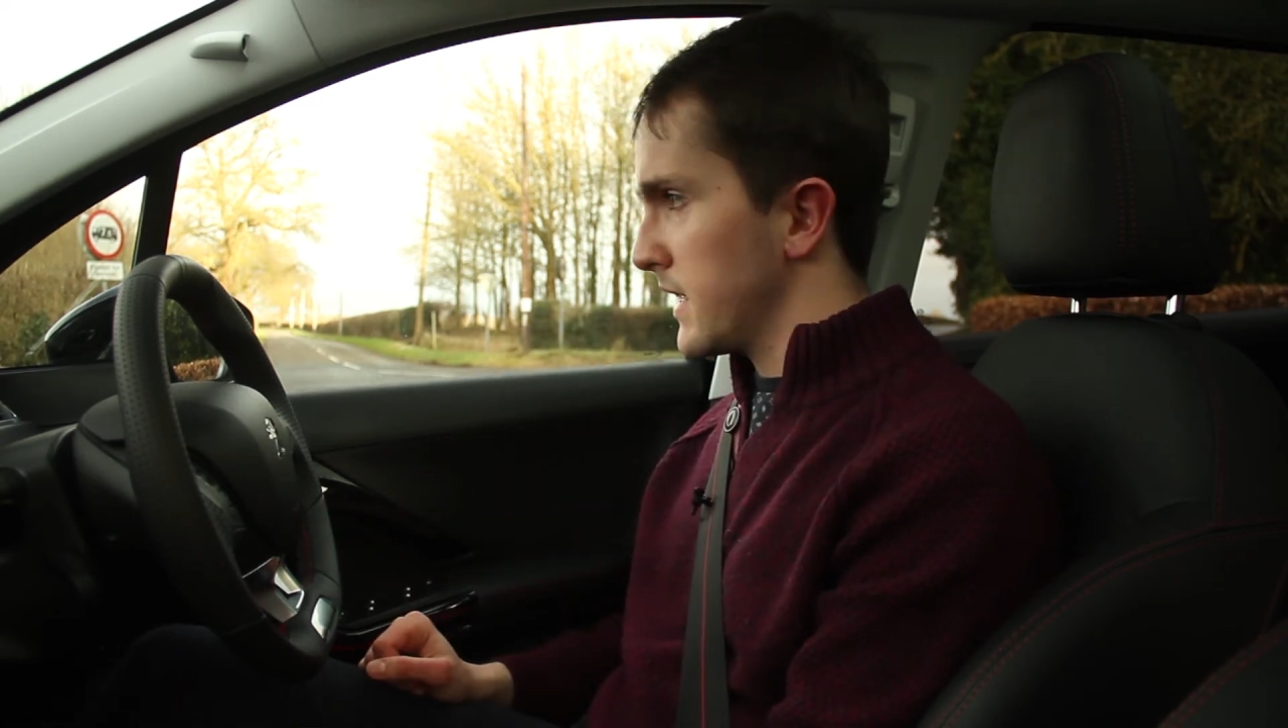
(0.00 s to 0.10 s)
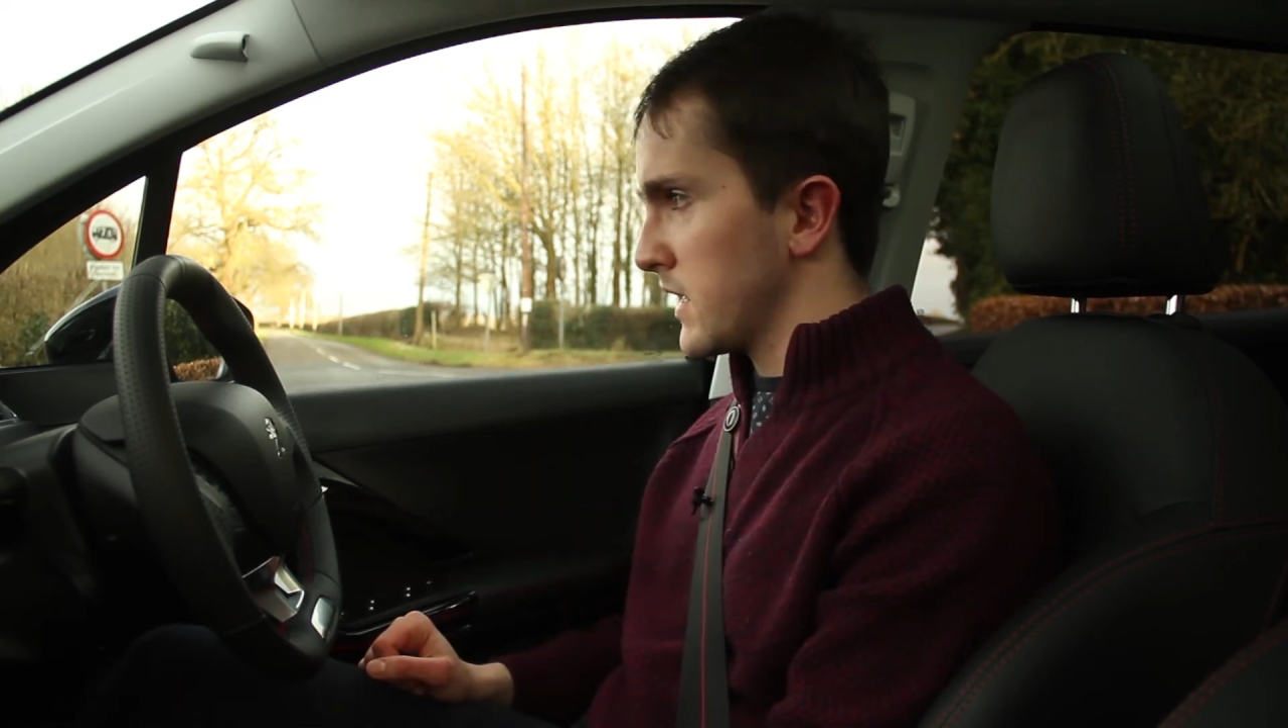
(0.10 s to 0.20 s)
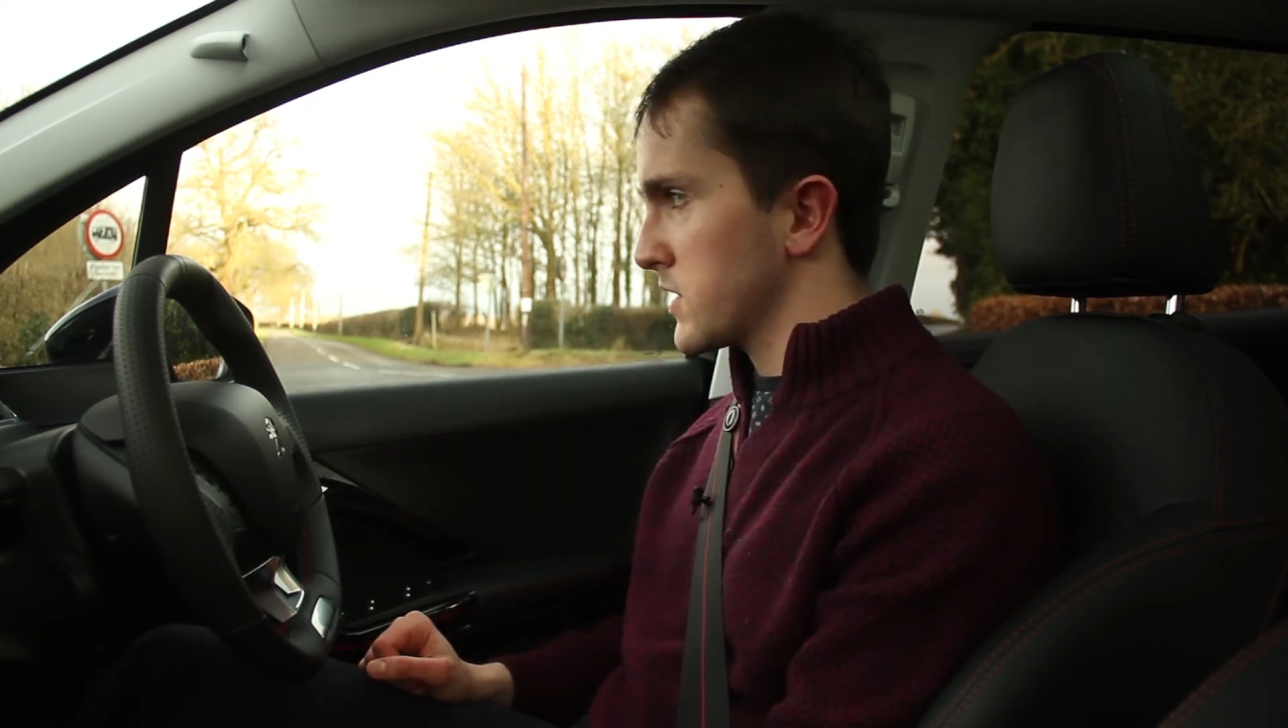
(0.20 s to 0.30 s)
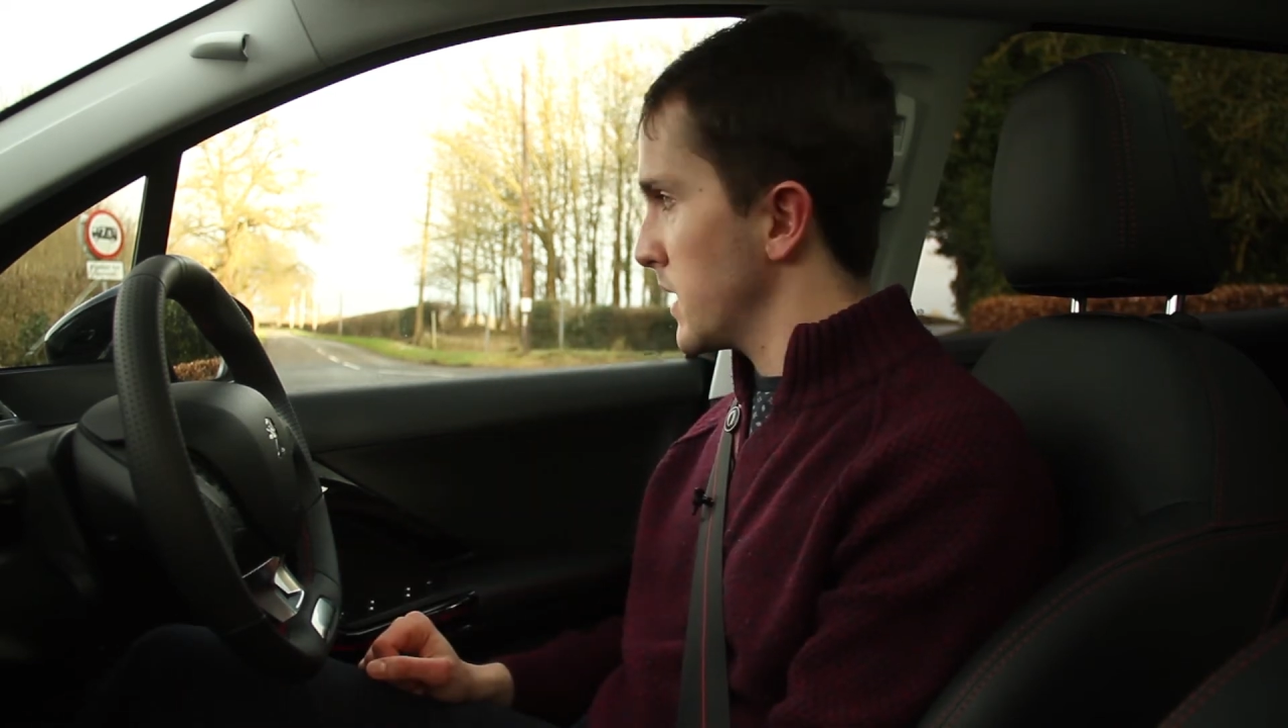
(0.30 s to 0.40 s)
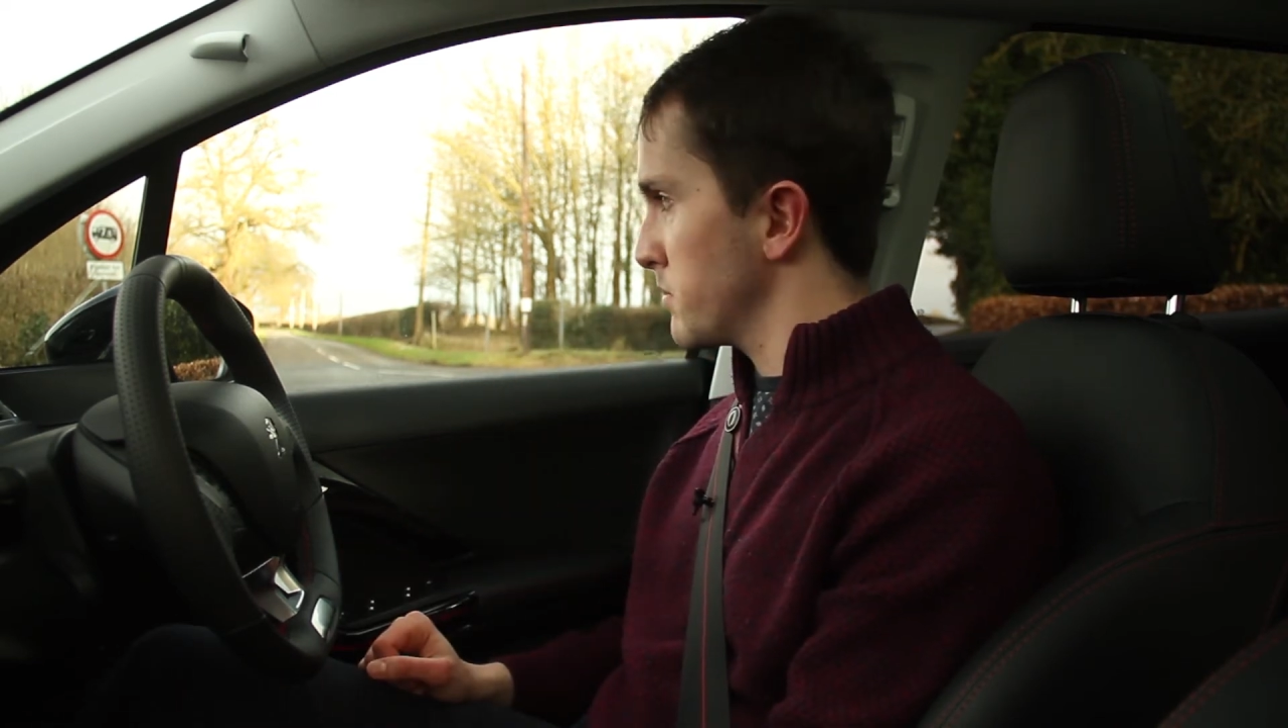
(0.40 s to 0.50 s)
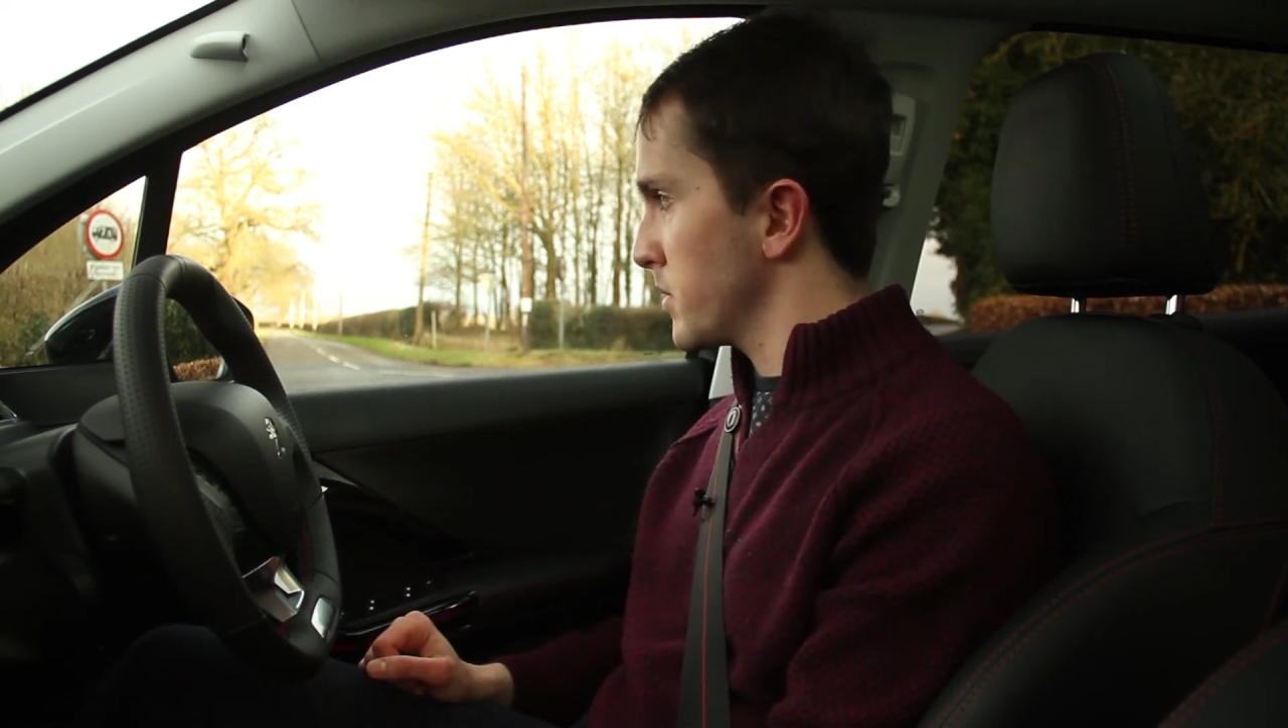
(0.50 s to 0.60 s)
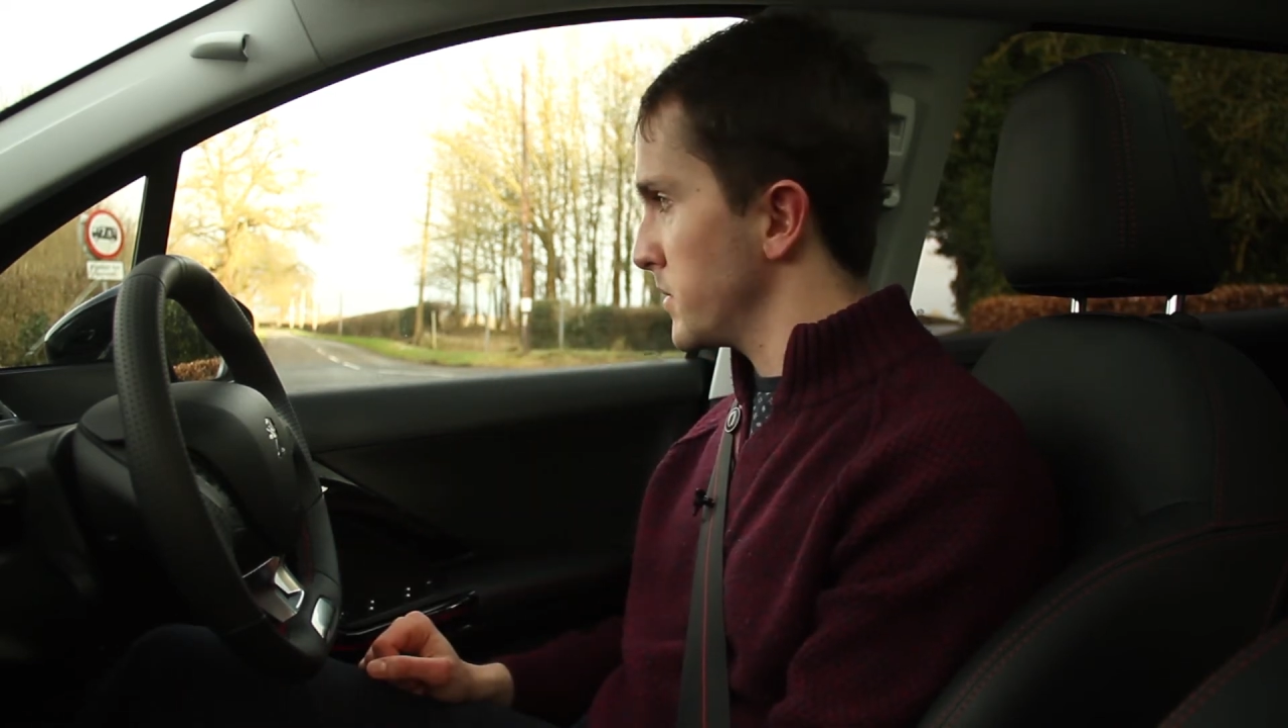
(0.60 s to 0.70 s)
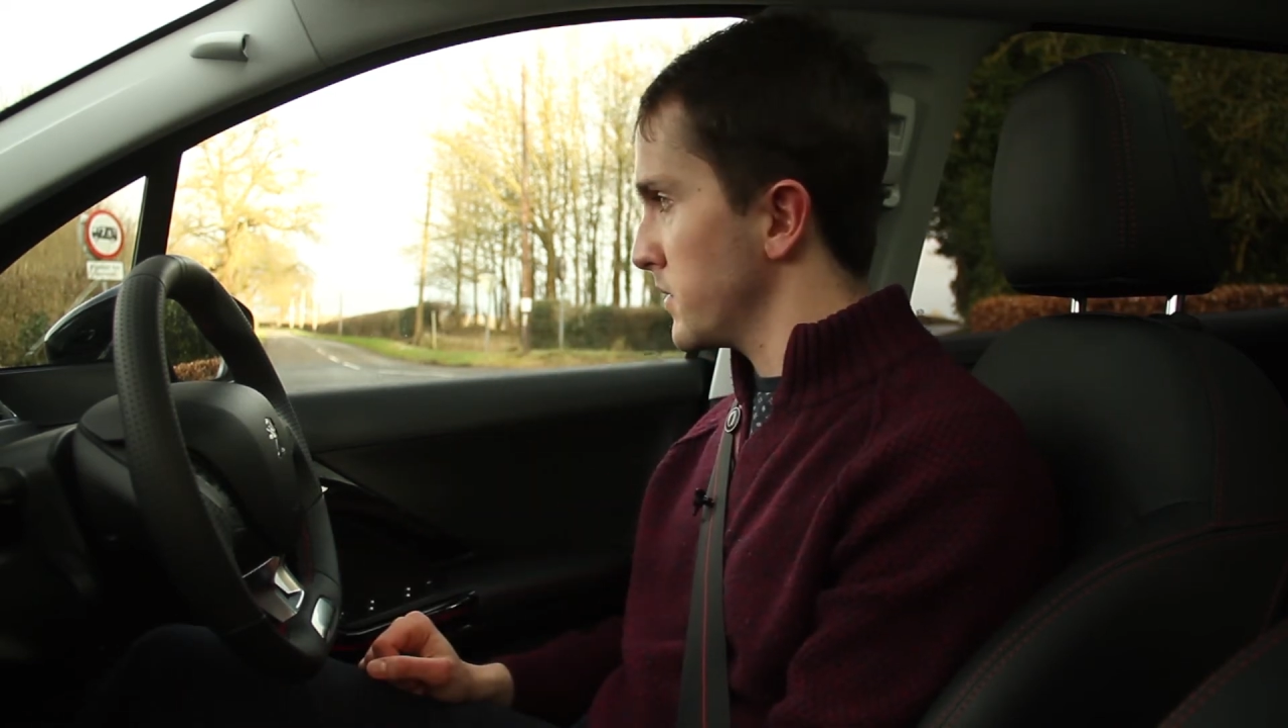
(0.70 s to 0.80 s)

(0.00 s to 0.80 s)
actually I'm probably